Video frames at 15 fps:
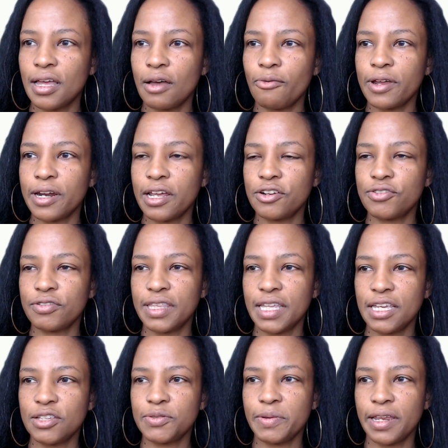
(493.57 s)
100
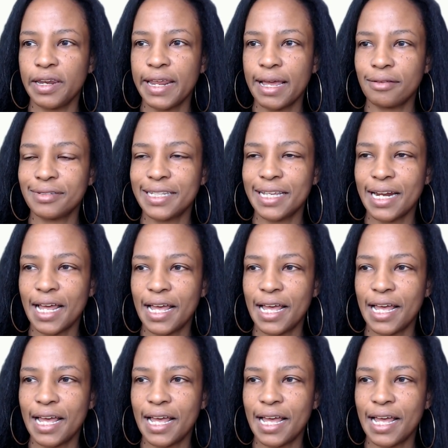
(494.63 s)
things we announced at